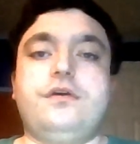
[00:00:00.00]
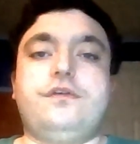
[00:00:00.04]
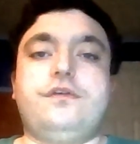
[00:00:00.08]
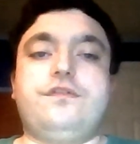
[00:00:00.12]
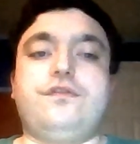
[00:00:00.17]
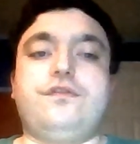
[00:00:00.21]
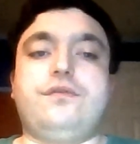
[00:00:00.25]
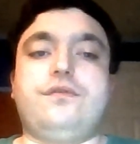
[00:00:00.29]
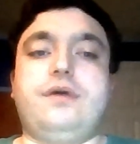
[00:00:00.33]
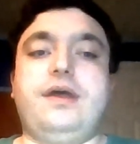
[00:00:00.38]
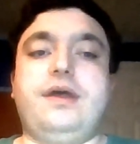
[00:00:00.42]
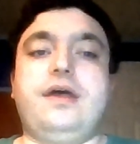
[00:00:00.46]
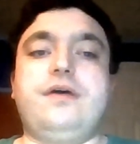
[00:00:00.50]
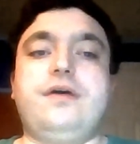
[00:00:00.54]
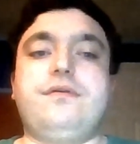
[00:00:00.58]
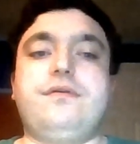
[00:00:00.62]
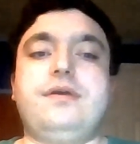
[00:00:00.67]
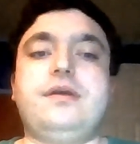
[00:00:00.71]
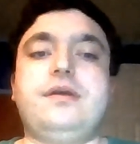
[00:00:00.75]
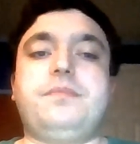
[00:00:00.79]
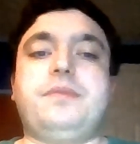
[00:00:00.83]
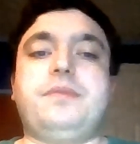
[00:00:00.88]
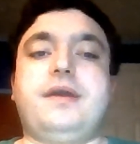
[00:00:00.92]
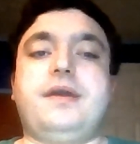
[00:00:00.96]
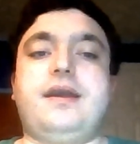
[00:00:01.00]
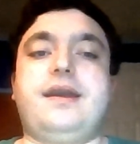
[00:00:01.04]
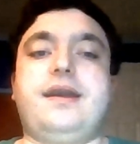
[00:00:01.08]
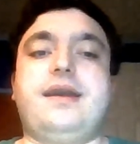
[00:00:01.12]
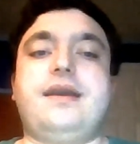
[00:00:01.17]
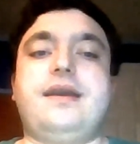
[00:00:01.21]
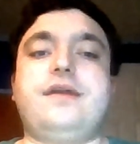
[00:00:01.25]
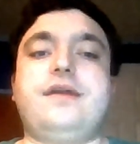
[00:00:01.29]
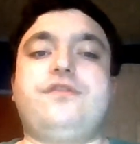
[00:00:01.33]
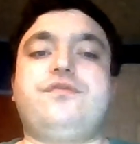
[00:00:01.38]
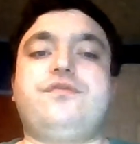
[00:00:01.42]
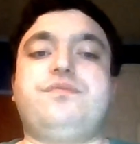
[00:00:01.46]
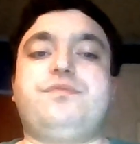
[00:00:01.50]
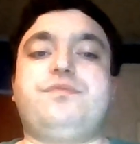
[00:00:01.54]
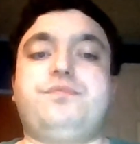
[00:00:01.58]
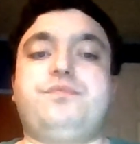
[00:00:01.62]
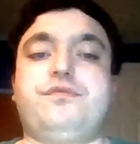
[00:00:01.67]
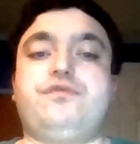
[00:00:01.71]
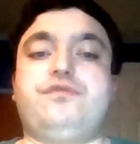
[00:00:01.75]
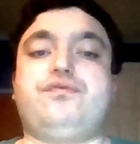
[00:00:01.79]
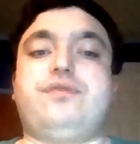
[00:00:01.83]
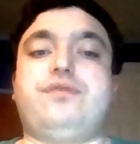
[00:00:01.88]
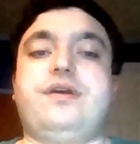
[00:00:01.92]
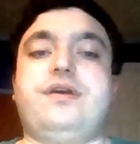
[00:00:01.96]
So Elliot Page
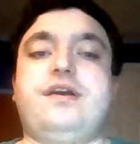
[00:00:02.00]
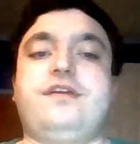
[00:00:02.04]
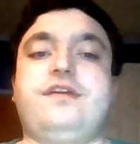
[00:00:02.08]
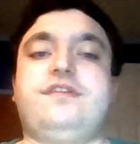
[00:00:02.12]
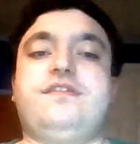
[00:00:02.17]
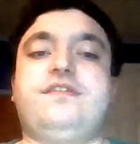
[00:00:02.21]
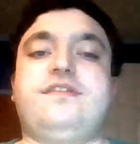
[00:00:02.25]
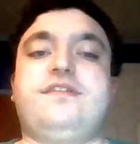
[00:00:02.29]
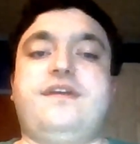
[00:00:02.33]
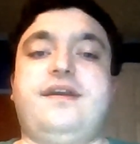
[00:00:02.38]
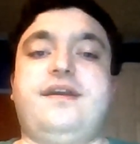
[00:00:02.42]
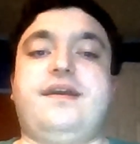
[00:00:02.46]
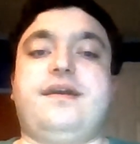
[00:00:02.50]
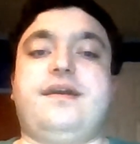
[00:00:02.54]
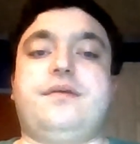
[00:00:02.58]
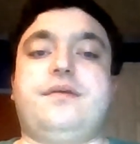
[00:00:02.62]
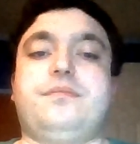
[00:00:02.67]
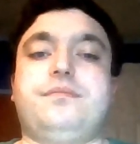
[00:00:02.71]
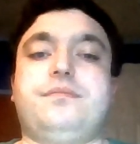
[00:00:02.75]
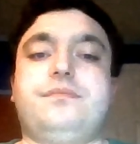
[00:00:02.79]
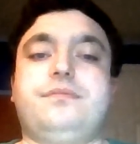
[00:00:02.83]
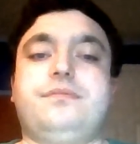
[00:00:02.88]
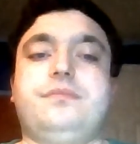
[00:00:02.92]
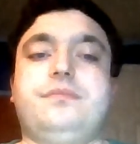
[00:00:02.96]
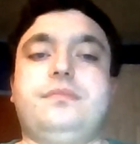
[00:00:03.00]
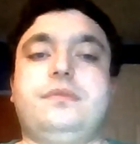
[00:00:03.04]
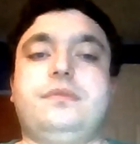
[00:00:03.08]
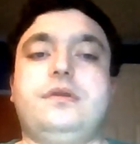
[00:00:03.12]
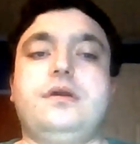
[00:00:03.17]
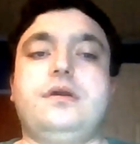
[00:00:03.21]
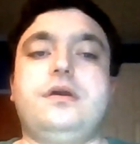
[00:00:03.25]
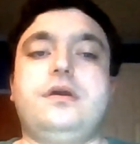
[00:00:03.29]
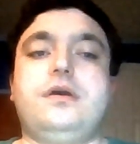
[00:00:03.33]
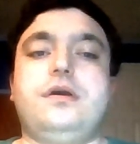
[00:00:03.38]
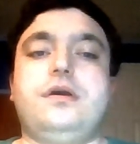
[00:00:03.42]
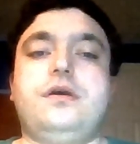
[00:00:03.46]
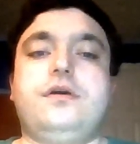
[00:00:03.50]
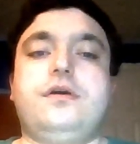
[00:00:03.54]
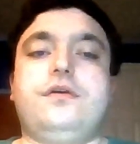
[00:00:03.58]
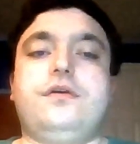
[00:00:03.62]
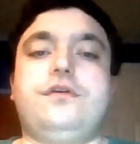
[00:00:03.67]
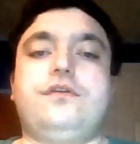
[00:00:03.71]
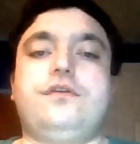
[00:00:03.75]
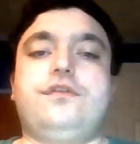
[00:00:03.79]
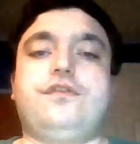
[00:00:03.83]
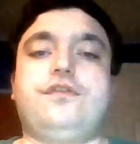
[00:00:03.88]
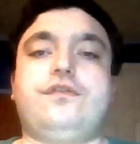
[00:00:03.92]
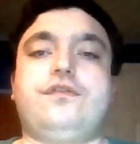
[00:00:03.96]
portrays Sam.
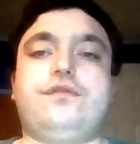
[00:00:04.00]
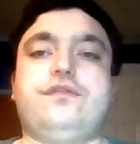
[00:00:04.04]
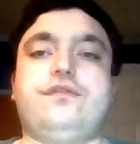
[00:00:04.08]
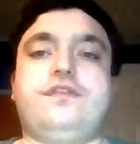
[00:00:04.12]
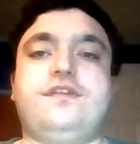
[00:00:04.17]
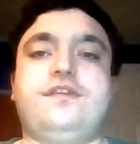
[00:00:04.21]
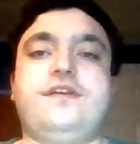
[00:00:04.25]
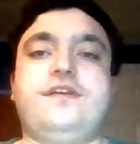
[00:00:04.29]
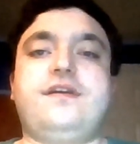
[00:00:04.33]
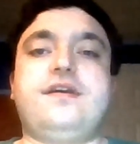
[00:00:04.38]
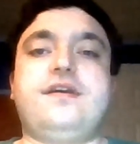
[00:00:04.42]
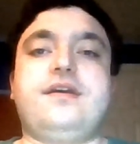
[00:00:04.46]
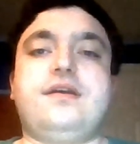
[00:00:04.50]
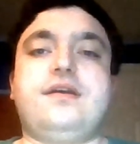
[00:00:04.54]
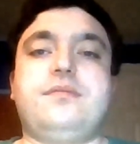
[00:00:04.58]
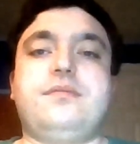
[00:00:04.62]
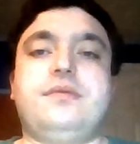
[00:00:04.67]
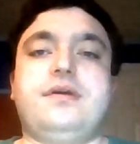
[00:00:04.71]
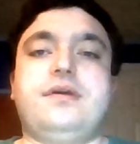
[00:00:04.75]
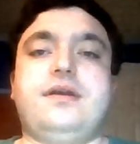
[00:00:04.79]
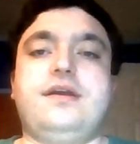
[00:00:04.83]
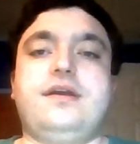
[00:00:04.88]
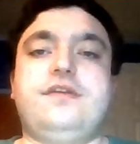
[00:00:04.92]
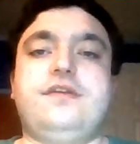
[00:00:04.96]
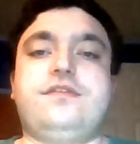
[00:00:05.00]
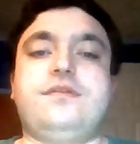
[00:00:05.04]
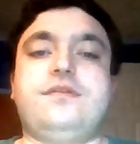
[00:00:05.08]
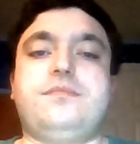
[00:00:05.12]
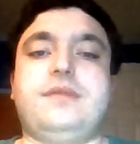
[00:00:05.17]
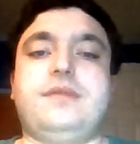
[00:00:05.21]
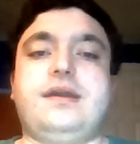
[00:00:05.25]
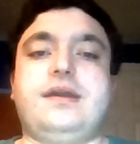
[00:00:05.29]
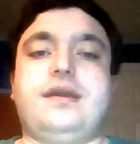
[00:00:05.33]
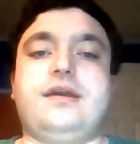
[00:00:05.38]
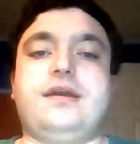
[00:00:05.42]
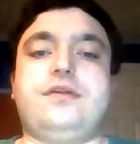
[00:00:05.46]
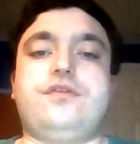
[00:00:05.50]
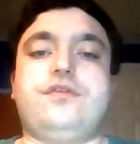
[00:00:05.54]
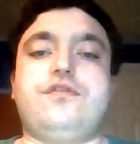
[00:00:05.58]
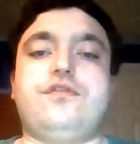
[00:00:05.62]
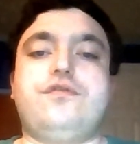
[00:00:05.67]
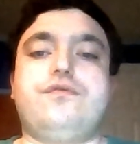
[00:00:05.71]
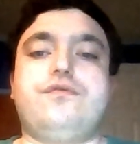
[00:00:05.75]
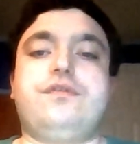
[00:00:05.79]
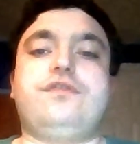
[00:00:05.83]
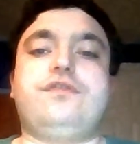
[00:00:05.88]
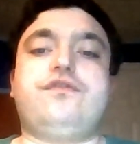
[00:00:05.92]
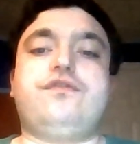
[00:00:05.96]
So Sam is a man
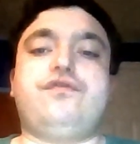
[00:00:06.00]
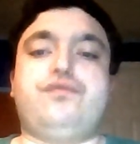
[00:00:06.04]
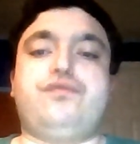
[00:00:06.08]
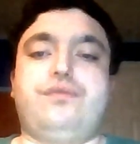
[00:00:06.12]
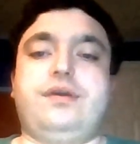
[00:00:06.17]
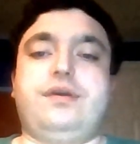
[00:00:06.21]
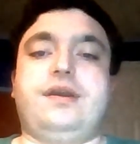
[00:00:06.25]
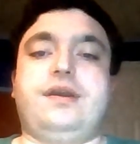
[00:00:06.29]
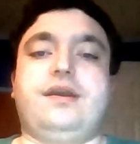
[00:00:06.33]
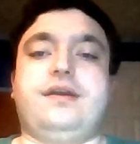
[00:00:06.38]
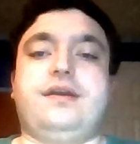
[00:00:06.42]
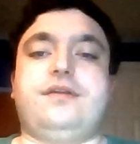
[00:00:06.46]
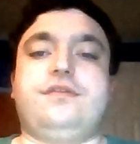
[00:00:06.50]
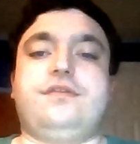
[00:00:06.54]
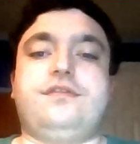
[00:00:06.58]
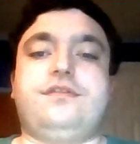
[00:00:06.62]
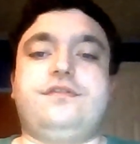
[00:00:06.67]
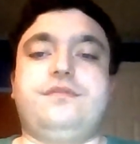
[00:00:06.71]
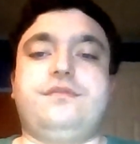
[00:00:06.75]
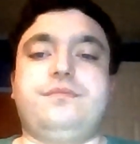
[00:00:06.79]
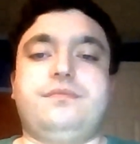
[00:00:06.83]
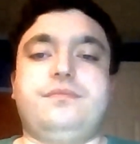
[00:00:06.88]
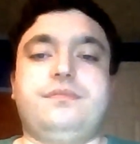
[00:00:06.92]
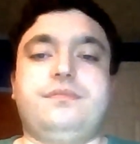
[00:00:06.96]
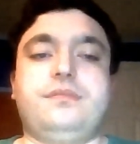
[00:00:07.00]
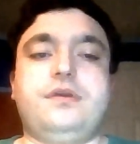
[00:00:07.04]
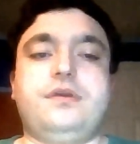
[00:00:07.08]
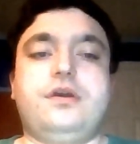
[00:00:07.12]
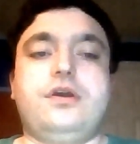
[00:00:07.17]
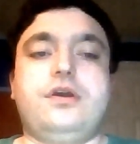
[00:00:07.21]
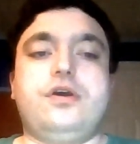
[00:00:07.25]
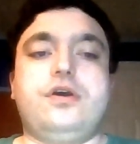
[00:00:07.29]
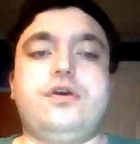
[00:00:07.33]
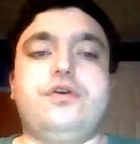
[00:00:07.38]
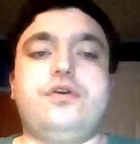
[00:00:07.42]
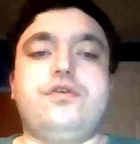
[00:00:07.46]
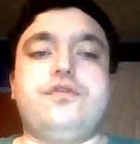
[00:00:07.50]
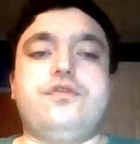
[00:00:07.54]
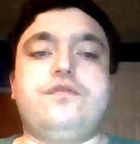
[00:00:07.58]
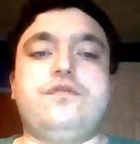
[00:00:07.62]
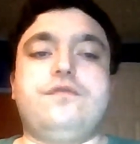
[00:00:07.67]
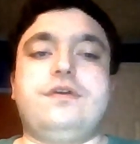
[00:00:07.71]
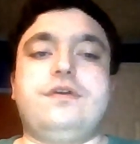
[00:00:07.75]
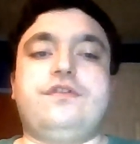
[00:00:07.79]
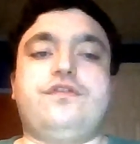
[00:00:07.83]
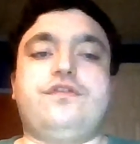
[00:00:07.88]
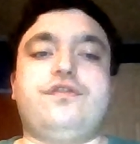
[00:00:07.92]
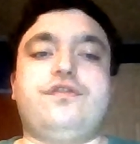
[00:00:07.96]
who is trans, who
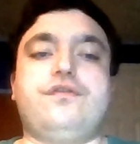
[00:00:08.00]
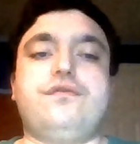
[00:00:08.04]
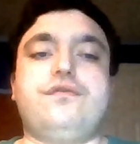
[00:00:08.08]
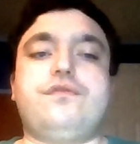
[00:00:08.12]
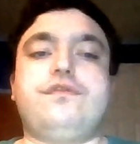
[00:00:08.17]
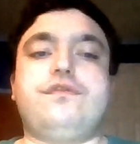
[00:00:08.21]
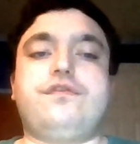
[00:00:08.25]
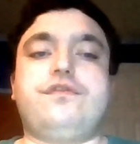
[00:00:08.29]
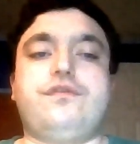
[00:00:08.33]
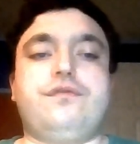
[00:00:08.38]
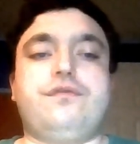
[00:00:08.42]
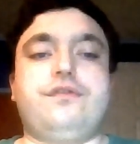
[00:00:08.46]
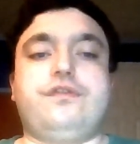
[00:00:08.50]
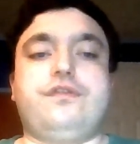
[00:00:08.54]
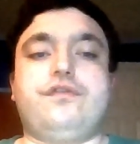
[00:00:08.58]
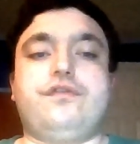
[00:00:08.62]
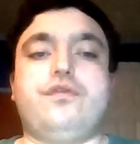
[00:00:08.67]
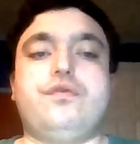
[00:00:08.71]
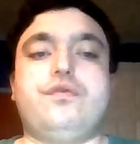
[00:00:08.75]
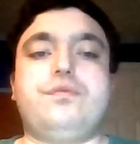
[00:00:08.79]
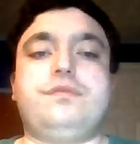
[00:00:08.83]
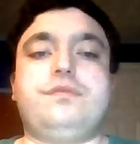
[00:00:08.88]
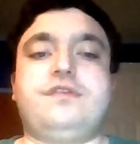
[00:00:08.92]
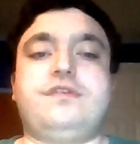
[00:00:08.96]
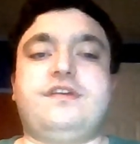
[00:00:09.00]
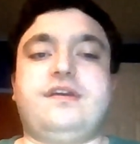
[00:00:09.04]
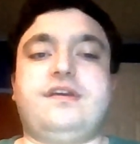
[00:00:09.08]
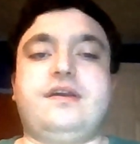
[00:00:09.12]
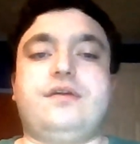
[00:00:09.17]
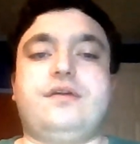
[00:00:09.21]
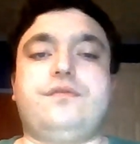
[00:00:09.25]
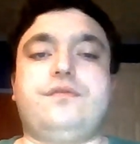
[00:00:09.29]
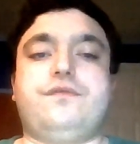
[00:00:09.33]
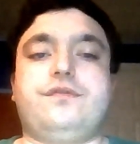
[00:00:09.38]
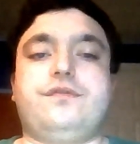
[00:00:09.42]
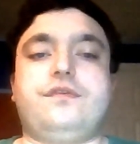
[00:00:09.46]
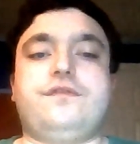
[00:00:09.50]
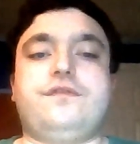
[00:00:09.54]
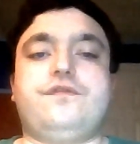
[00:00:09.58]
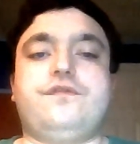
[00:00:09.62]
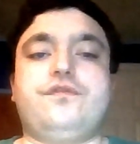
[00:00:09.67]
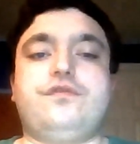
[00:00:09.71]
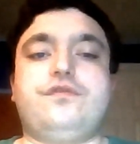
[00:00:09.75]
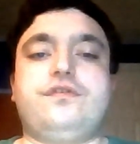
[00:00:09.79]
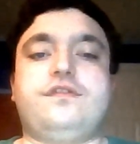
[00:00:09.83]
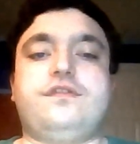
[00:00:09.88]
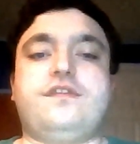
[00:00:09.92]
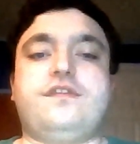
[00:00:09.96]
returns to his hometown for the
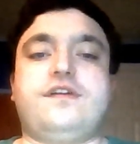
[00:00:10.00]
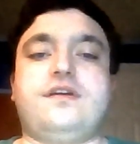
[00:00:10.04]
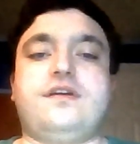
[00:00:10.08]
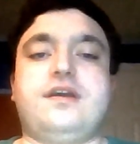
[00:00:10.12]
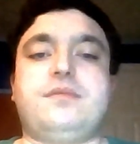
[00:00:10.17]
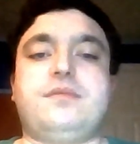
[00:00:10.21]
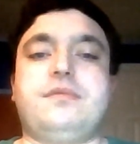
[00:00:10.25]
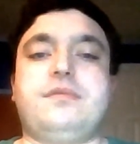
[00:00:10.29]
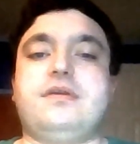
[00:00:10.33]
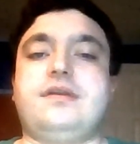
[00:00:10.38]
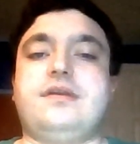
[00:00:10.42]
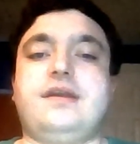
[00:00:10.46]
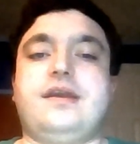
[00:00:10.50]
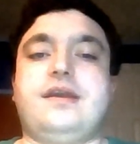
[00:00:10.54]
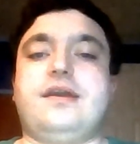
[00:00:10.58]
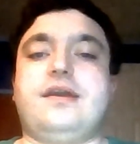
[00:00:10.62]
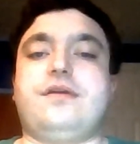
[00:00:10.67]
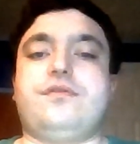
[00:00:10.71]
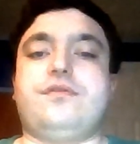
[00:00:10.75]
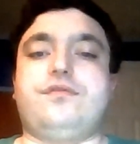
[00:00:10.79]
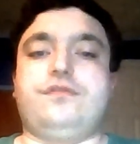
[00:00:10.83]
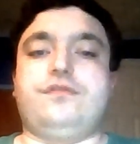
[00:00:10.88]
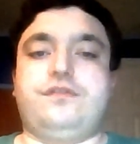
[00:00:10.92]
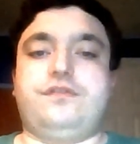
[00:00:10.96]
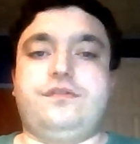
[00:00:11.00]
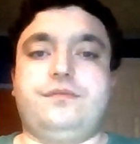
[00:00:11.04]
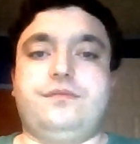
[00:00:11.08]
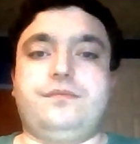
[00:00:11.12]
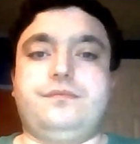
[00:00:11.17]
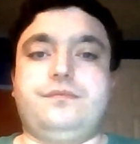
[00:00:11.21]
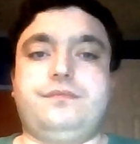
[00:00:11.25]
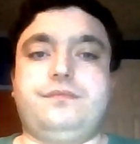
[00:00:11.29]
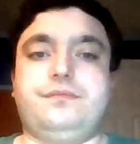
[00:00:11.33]
first time in years.